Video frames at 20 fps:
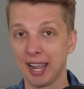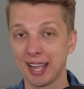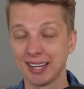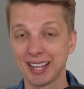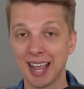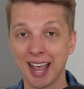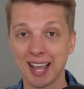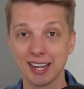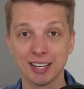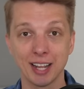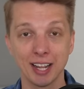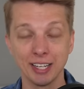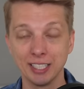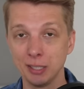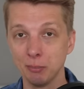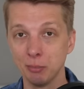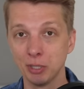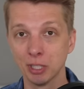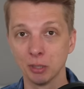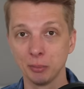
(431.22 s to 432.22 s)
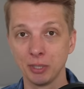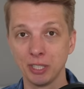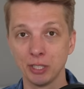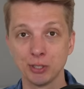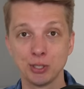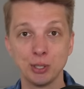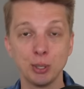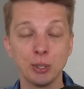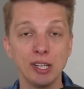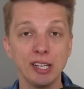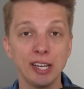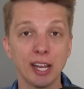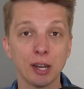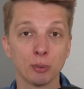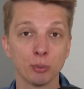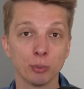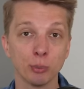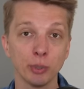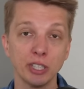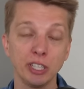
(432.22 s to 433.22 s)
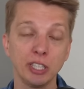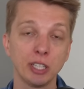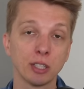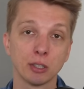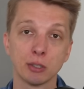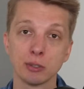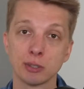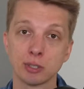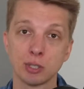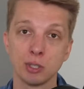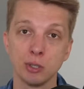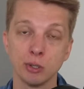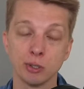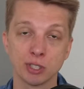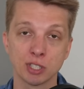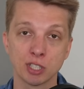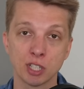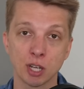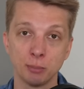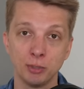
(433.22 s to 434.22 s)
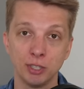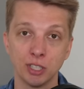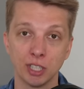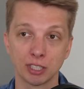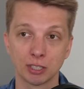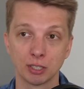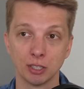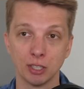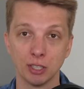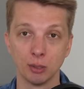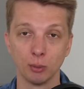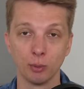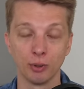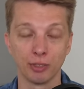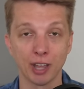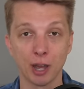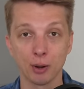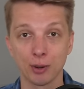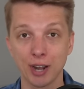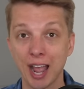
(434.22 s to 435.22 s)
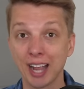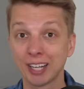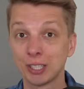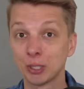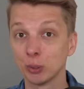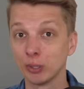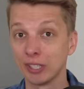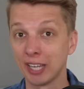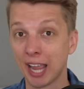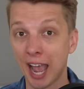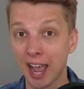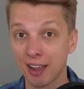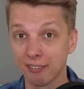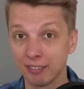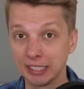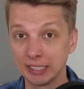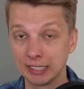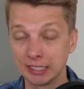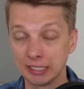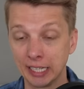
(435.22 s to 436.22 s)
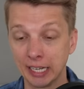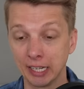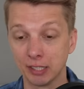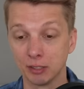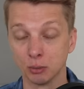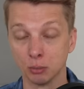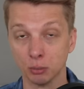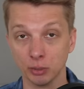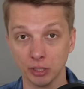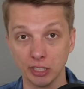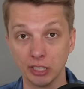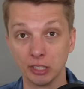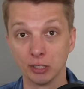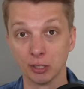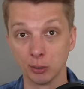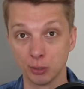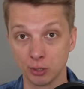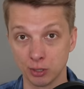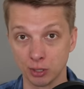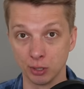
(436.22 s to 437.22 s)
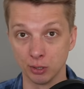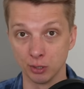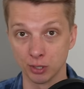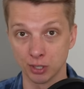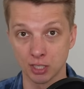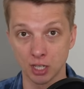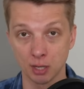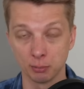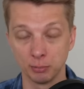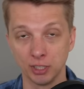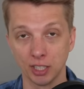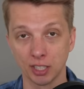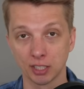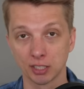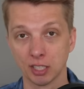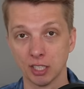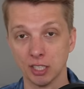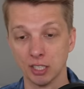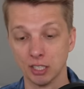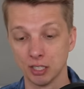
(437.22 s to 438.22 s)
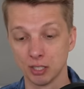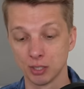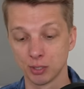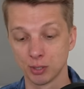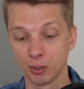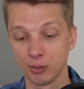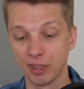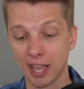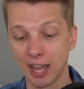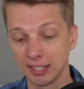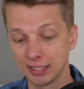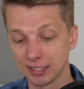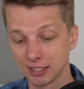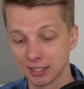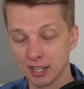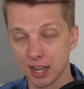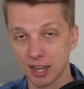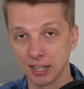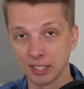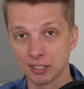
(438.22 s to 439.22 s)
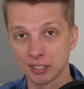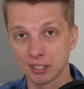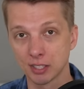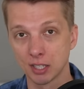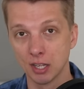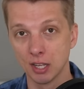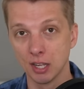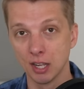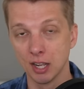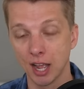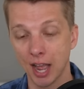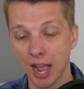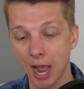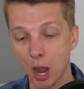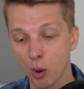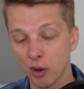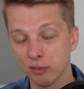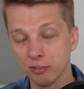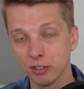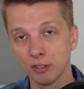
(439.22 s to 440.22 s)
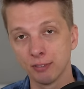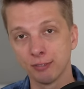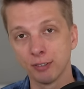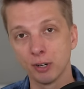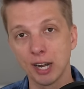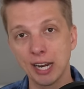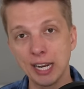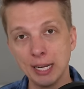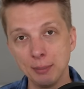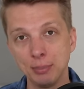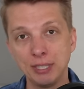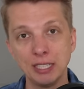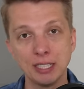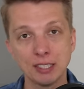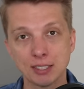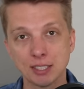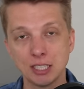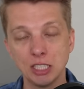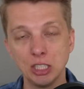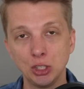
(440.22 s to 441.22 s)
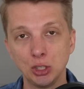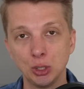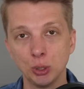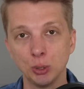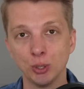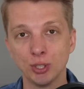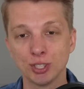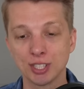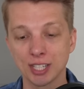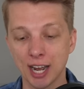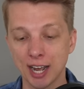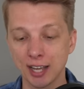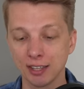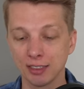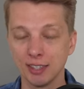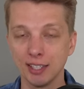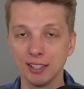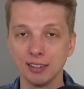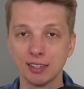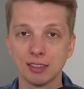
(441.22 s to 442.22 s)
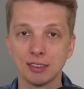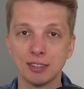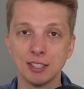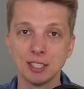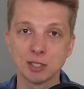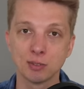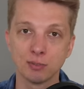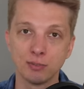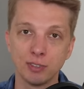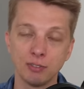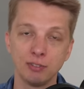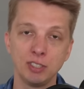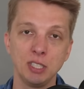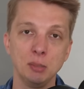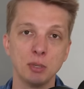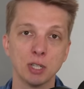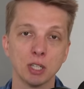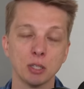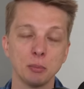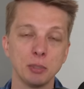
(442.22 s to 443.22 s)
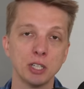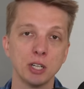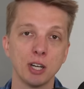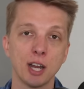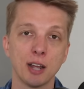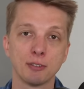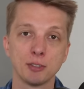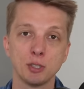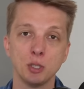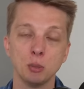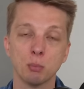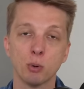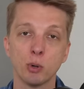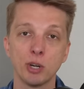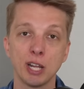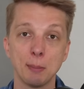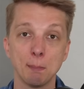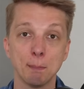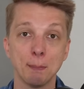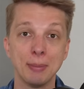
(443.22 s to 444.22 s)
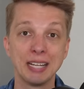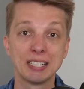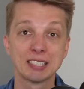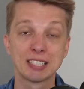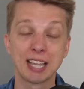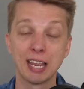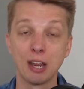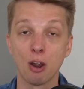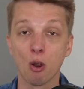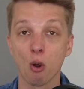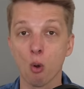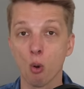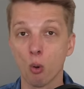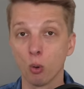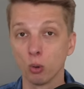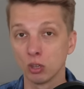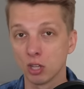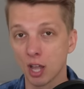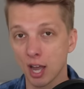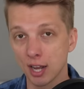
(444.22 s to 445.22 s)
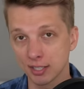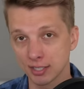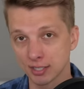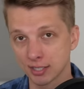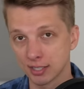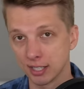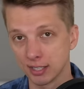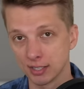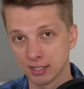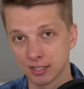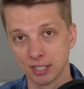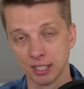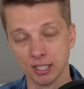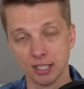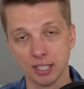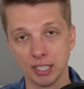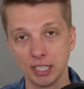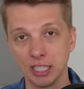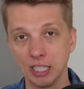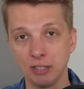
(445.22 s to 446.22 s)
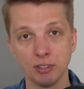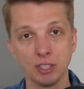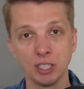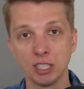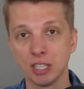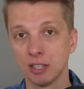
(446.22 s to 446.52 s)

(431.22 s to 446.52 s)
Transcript: And at 90 millimeters, you can get really close to your subject without actually having to get really close to your subject. So that is nice. However, for APS-C shooters, I think that this 50mm f2.8 makes a whole lot of sense, even